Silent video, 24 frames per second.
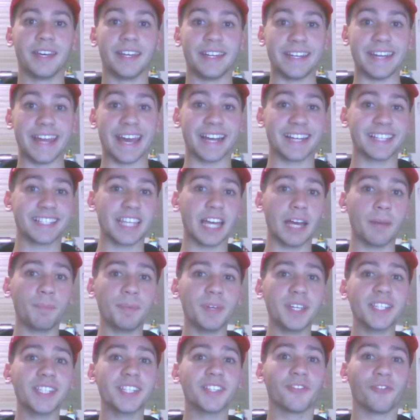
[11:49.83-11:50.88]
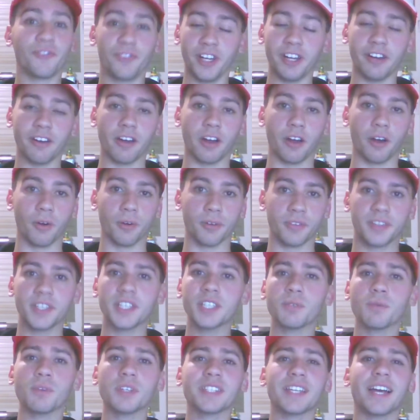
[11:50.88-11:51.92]
Next up is Fearow.
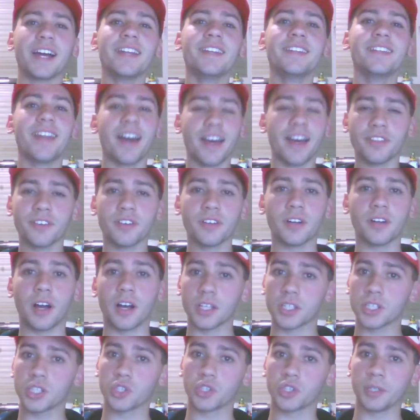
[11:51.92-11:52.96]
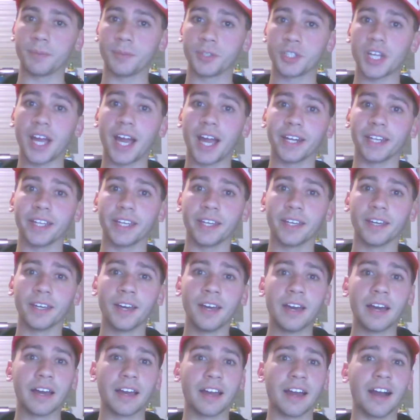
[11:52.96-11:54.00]
This was another on-stream shiny,
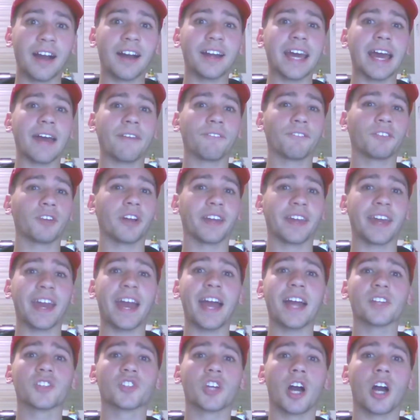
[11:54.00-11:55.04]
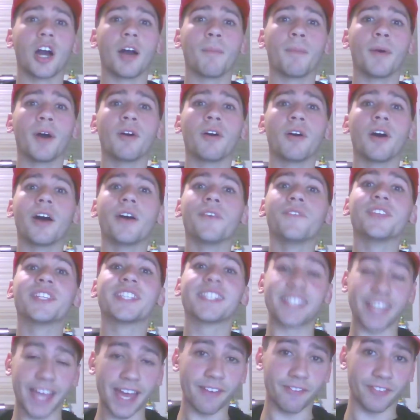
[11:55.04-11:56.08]
caught after a catch combo of
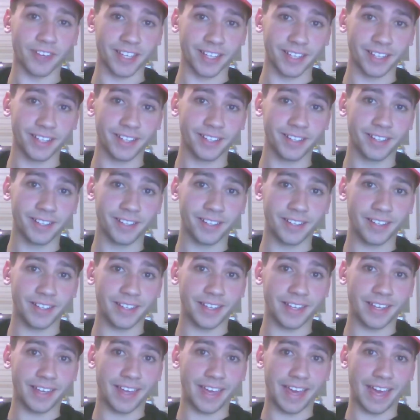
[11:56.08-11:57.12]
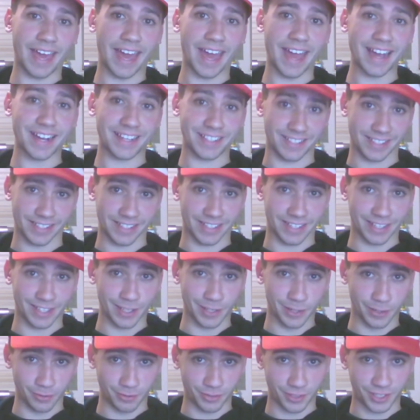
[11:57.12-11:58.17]
7.
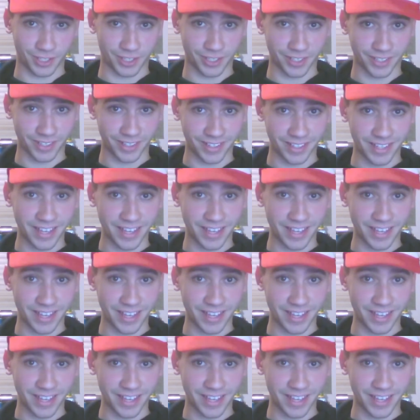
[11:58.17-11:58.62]
Execute.